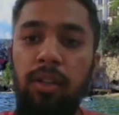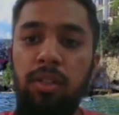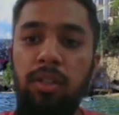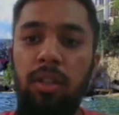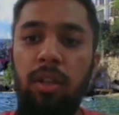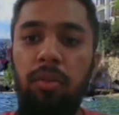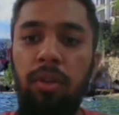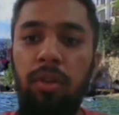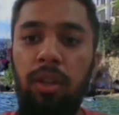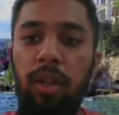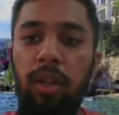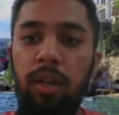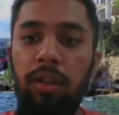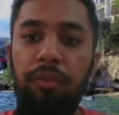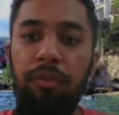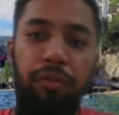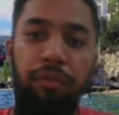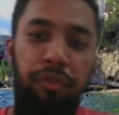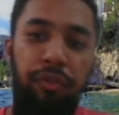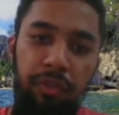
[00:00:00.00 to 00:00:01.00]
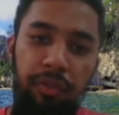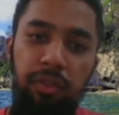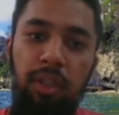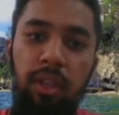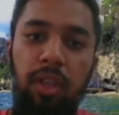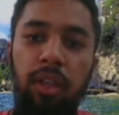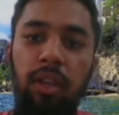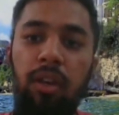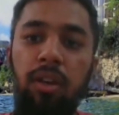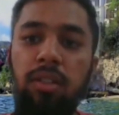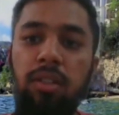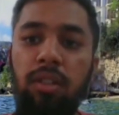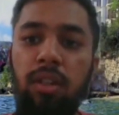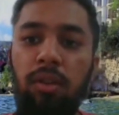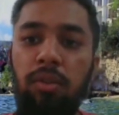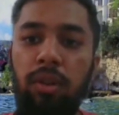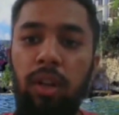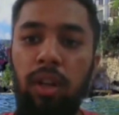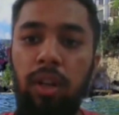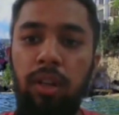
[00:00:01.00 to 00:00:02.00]
down the line, 15 years
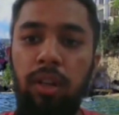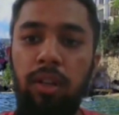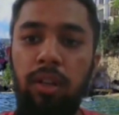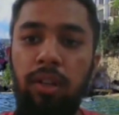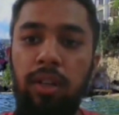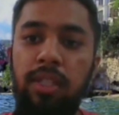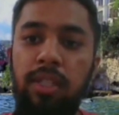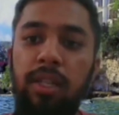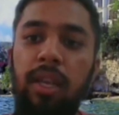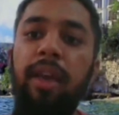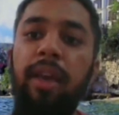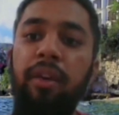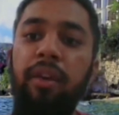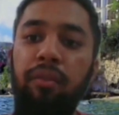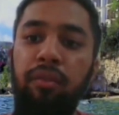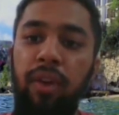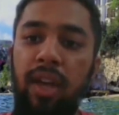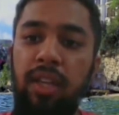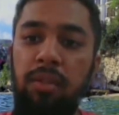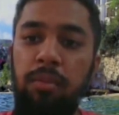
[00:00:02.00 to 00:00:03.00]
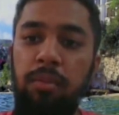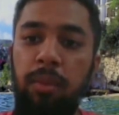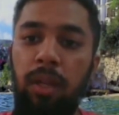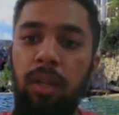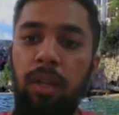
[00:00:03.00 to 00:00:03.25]
down the line. It's an investment.